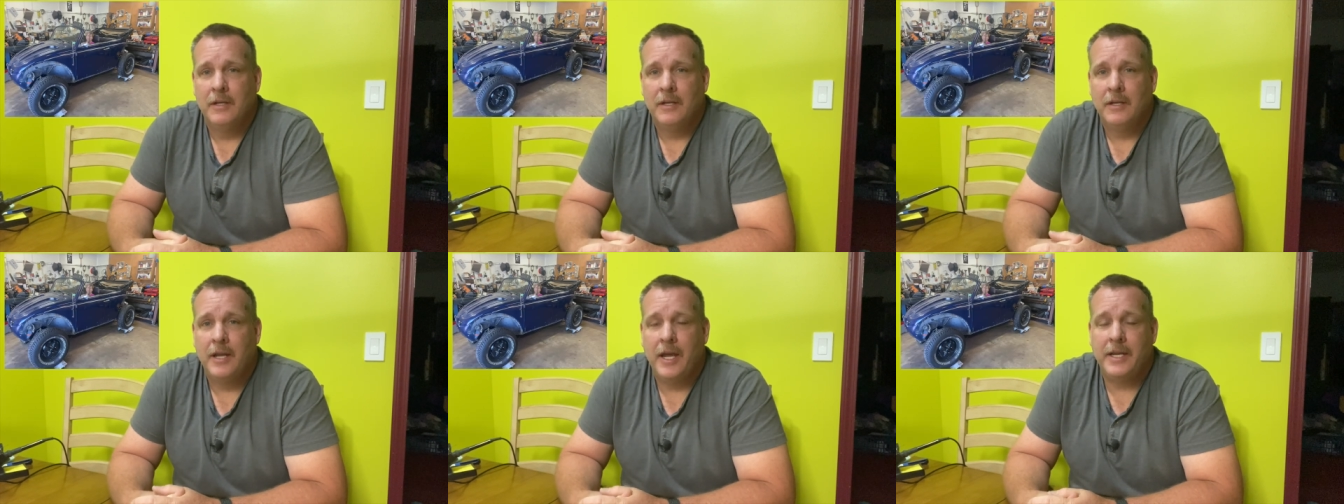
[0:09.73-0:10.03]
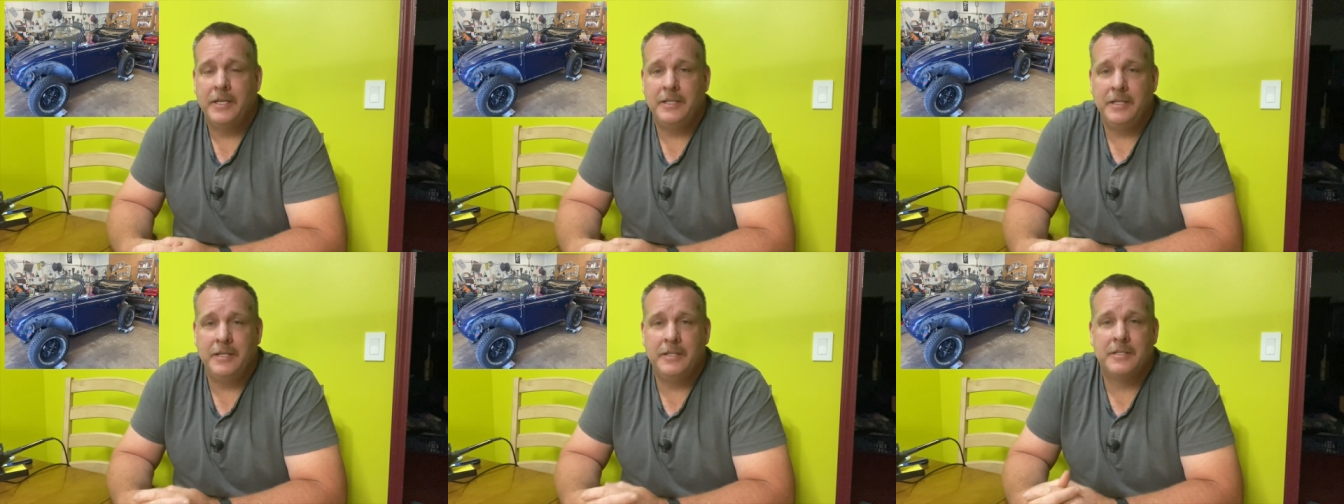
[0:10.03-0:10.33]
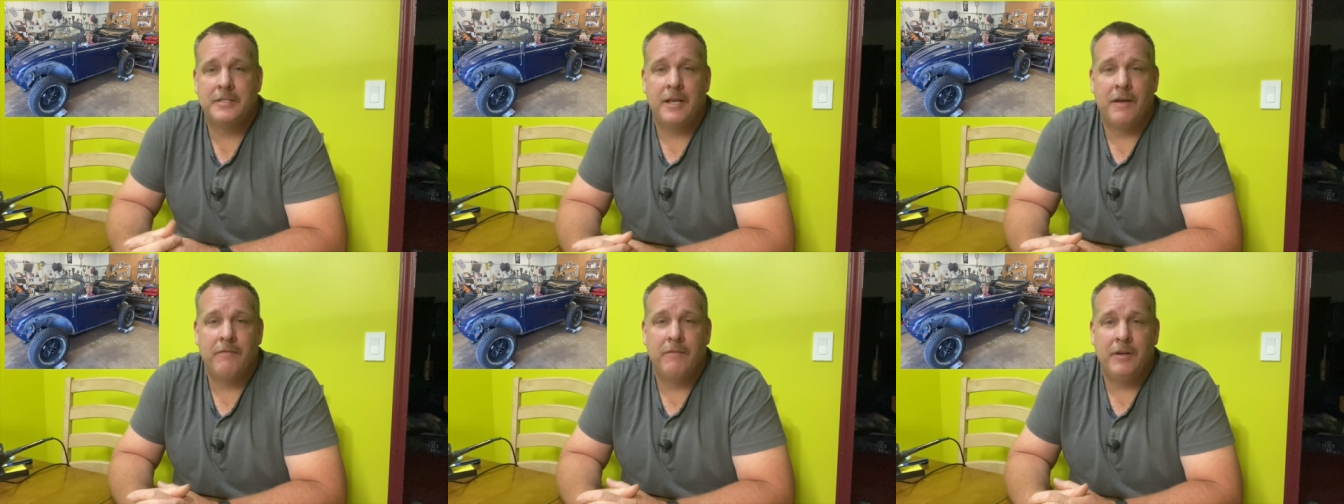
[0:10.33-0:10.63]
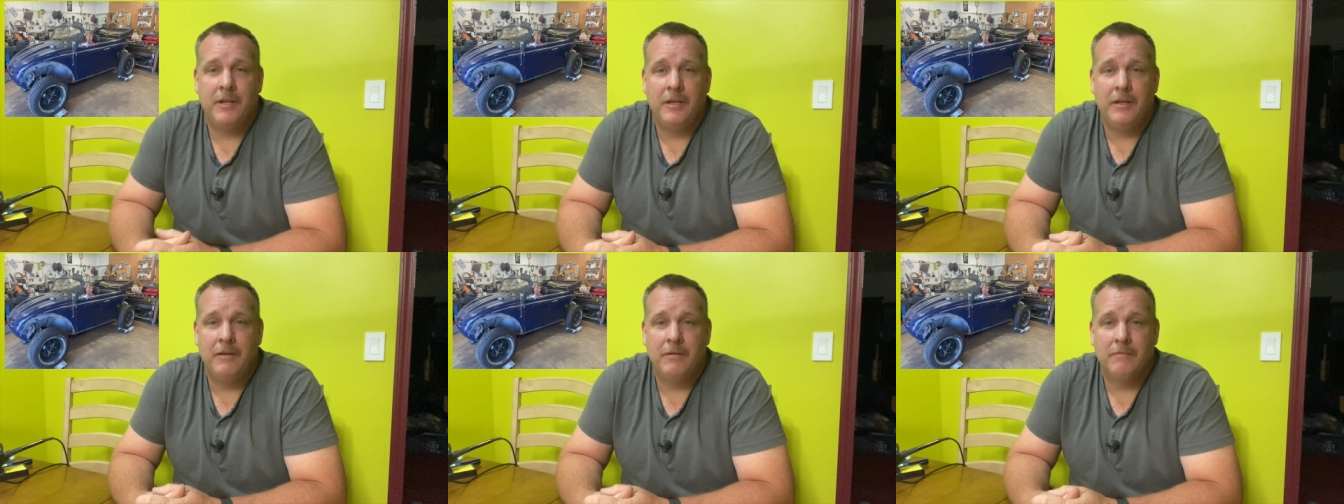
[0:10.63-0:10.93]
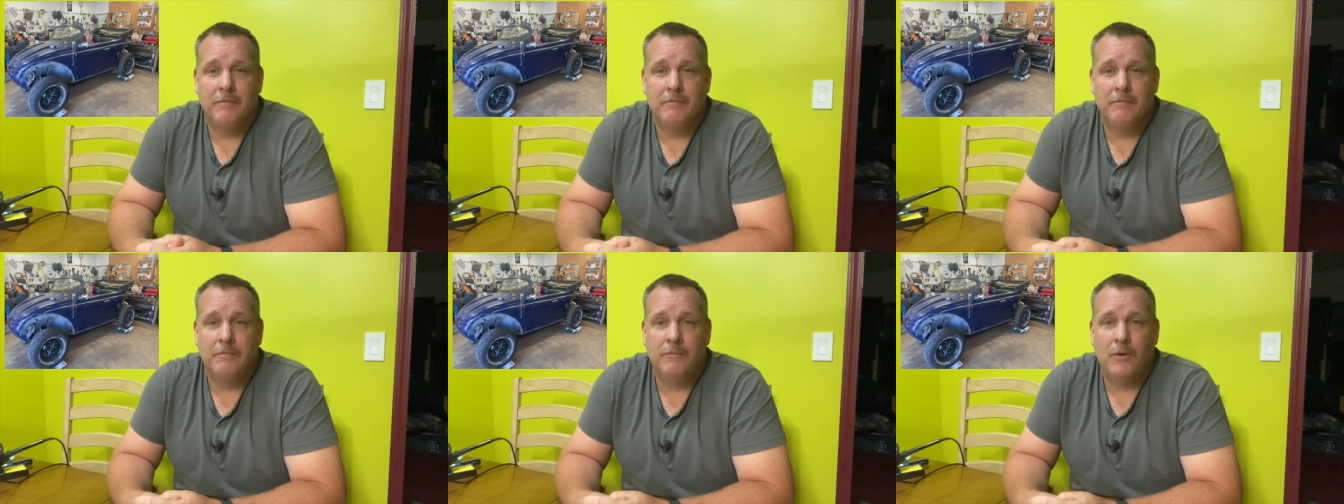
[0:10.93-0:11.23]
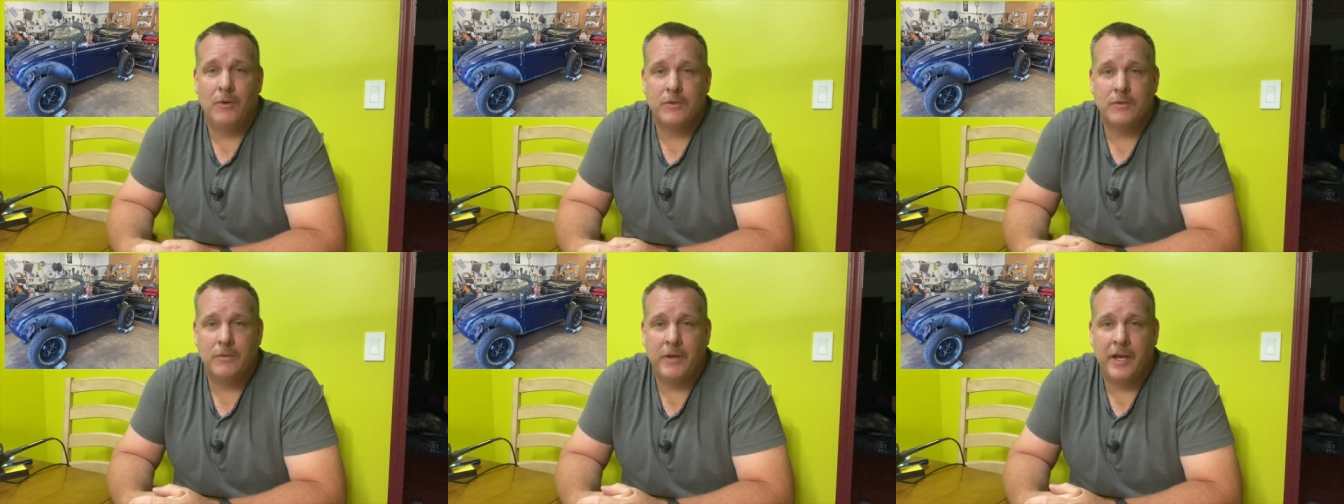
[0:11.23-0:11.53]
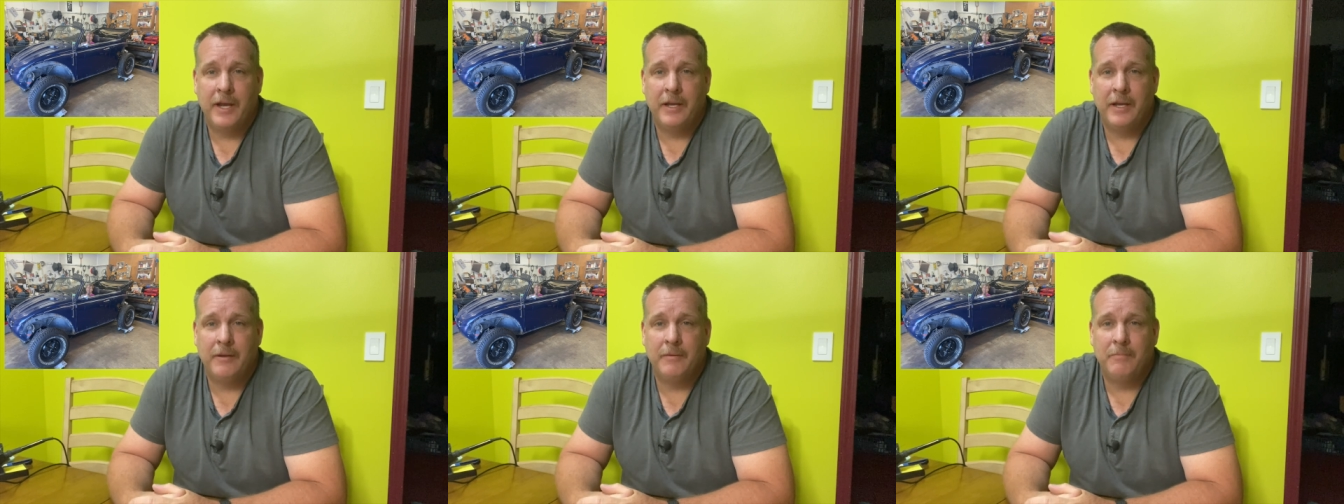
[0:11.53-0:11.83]
1970
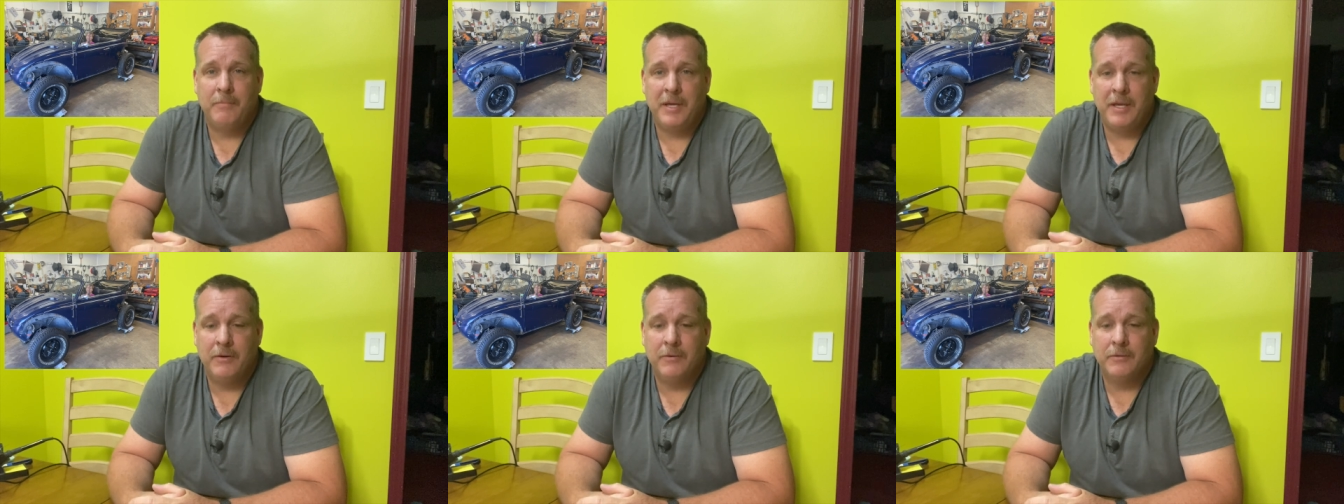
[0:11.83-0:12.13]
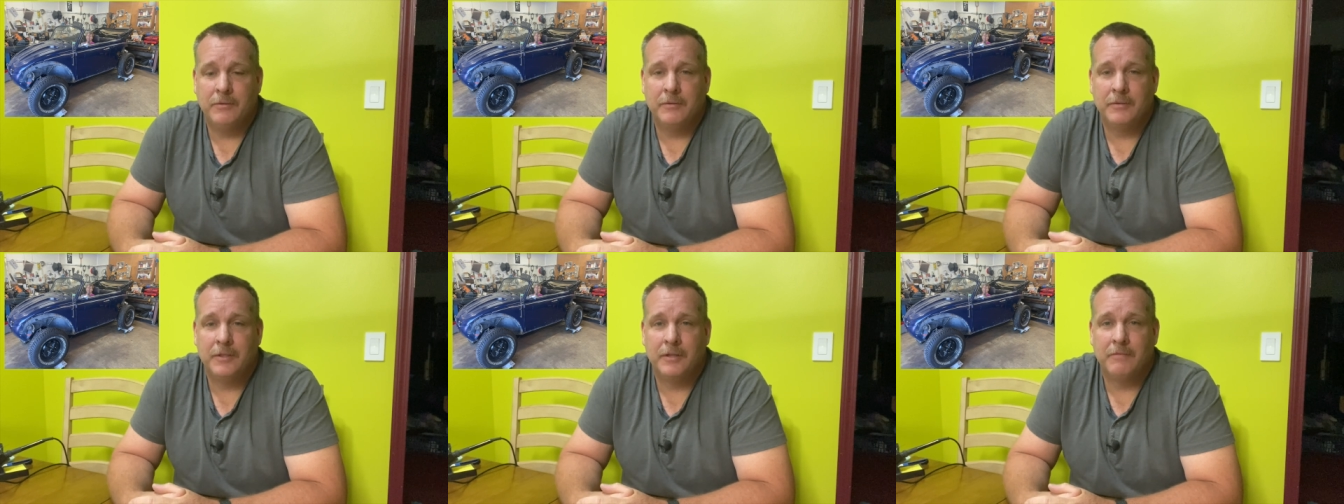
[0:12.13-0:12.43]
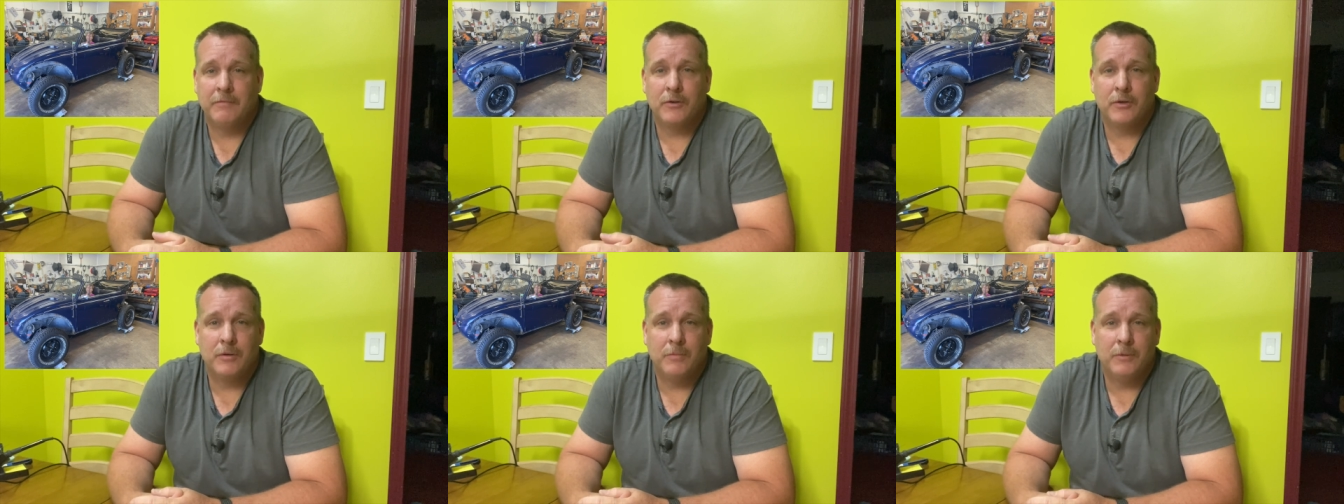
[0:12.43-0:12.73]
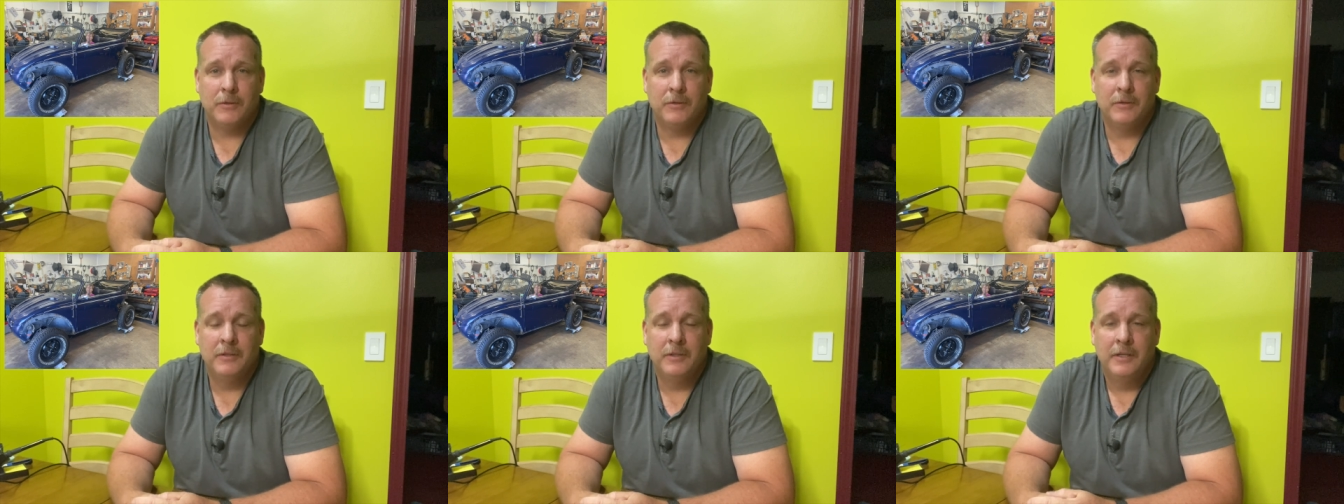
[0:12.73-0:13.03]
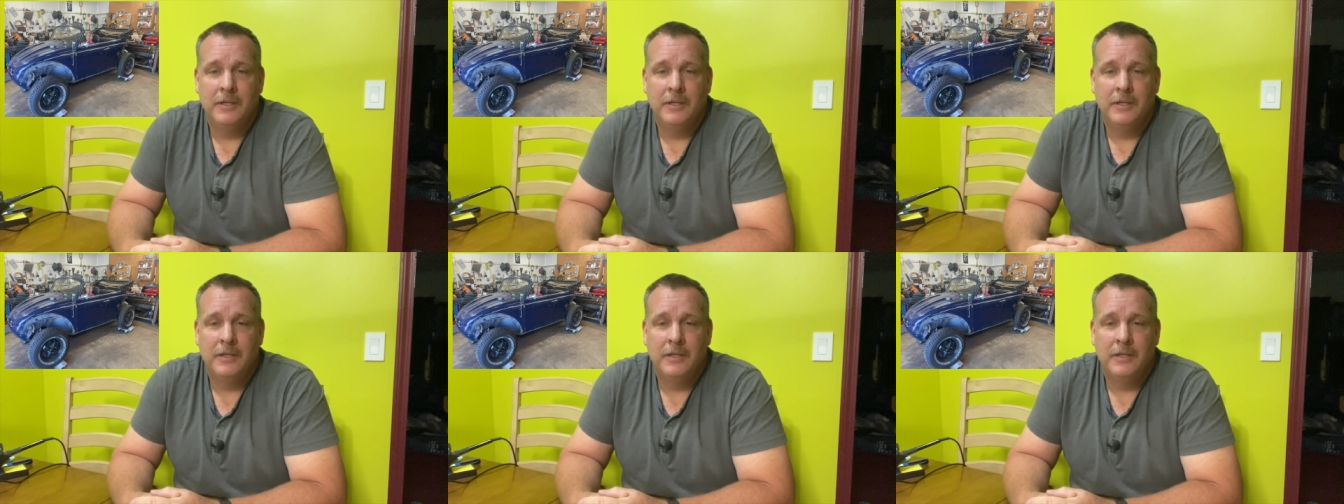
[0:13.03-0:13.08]
Volkswagen Beetle convertible